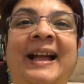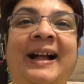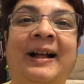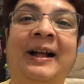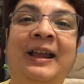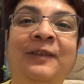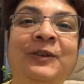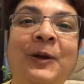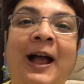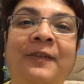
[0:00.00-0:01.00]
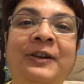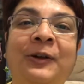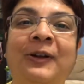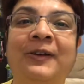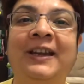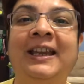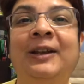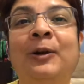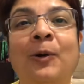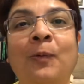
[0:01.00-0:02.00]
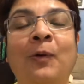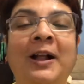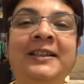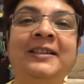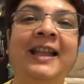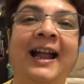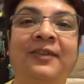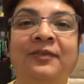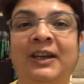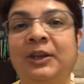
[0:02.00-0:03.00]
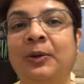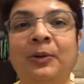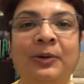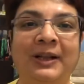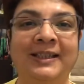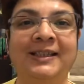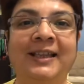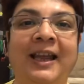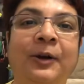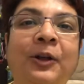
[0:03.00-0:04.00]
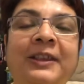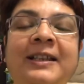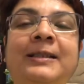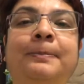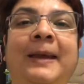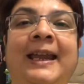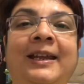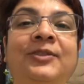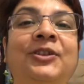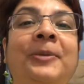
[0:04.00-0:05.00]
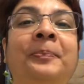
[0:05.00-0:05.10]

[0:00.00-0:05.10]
If you haven't already, go watch that video. It's there on this page.